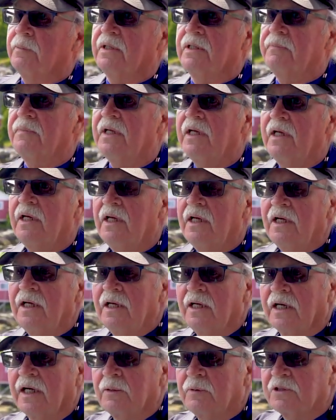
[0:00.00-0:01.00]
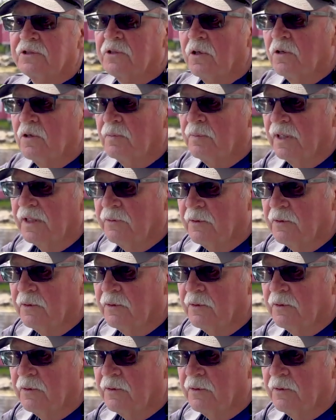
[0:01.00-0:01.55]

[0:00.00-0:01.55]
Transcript: but I was told by